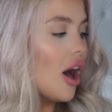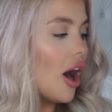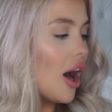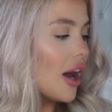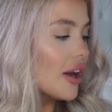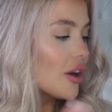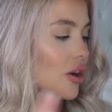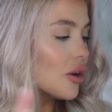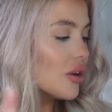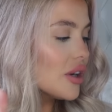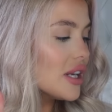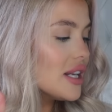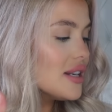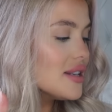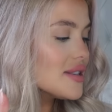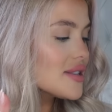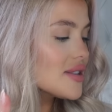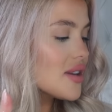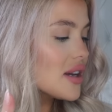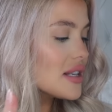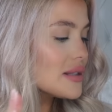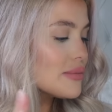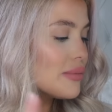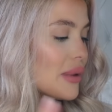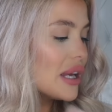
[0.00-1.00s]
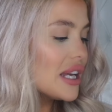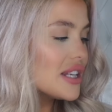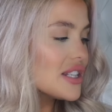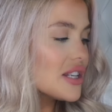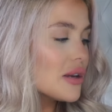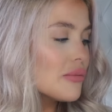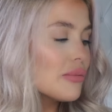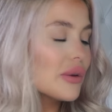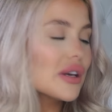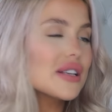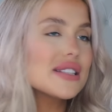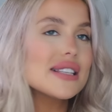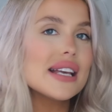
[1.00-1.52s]
I got it in a size
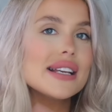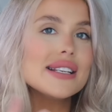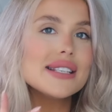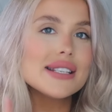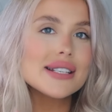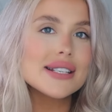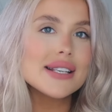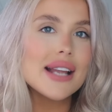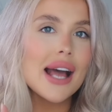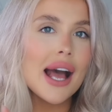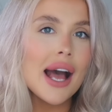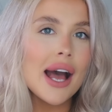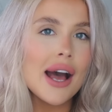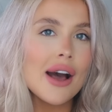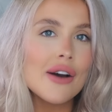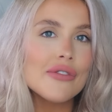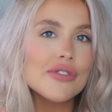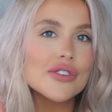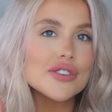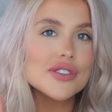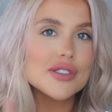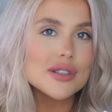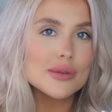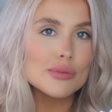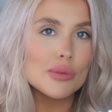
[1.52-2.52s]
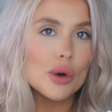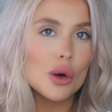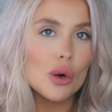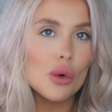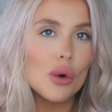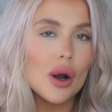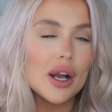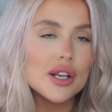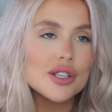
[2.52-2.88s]
medium because they didn't have a small.